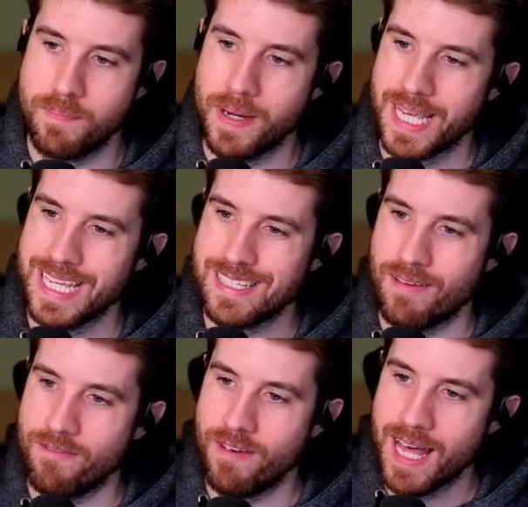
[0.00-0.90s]
But is
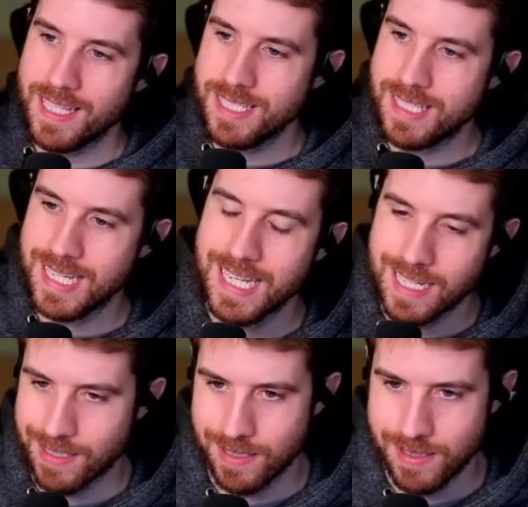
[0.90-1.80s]

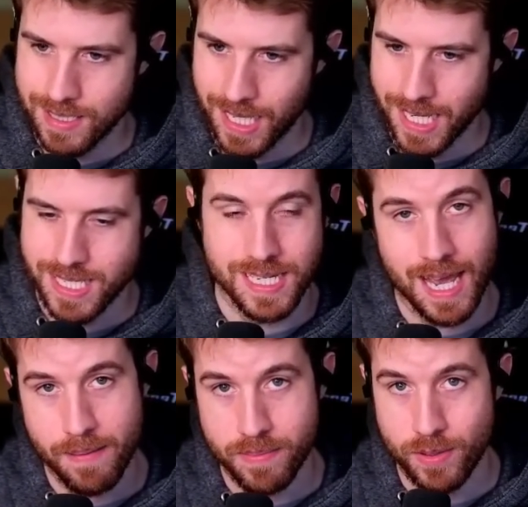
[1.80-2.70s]
Valentina a
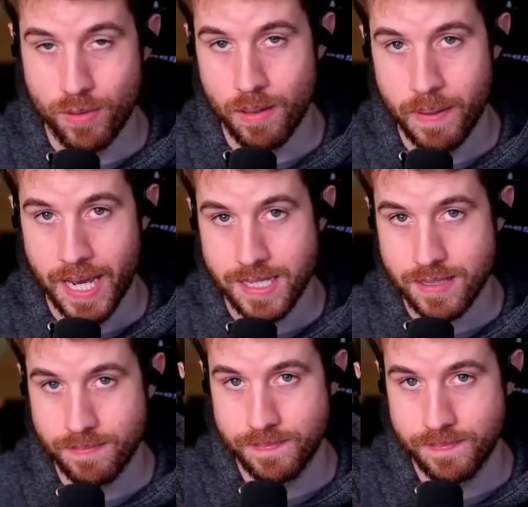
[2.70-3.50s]
snap or a pass?